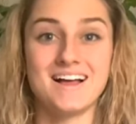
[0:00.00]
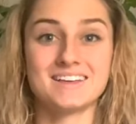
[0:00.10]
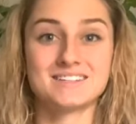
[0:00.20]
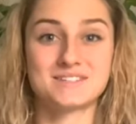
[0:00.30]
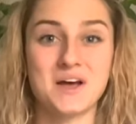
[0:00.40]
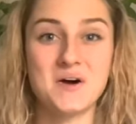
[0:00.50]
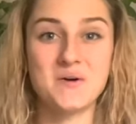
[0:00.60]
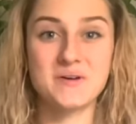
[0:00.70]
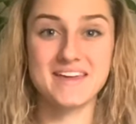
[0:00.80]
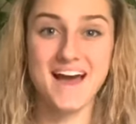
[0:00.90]

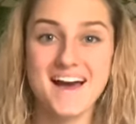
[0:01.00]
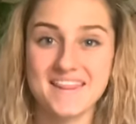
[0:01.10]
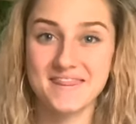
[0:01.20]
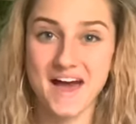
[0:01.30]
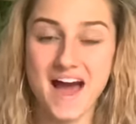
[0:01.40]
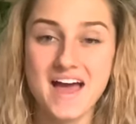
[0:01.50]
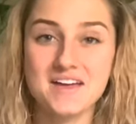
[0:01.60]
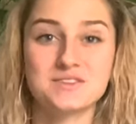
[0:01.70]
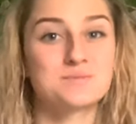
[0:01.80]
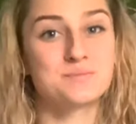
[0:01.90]
So yeah, that
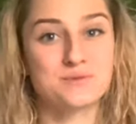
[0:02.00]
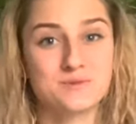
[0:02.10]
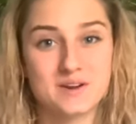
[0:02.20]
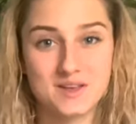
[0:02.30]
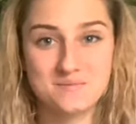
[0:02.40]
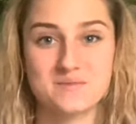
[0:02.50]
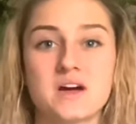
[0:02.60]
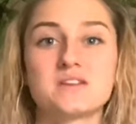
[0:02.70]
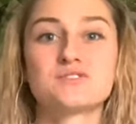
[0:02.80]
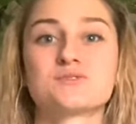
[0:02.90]
is pretty
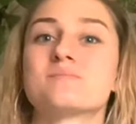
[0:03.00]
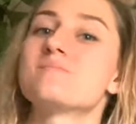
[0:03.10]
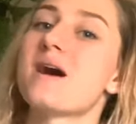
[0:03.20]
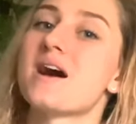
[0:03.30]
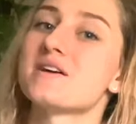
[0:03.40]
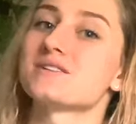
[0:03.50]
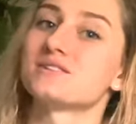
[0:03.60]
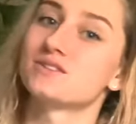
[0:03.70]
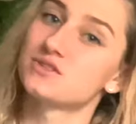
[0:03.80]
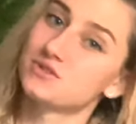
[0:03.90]
much my
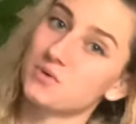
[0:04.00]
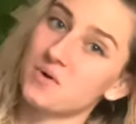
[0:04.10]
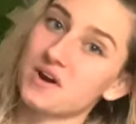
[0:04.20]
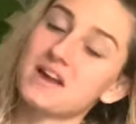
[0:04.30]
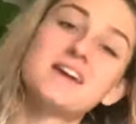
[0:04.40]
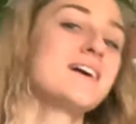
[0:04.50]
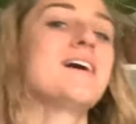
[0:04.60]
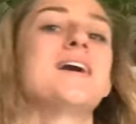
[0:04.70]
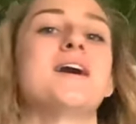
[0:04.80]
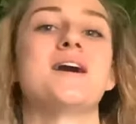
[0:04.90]
story.
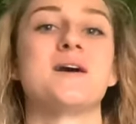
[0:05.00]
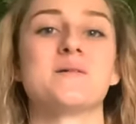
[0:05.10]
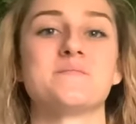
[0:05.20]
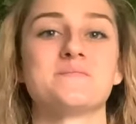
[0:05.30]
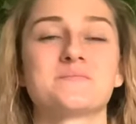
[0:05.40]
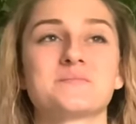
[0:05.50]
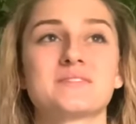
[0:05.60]
Um,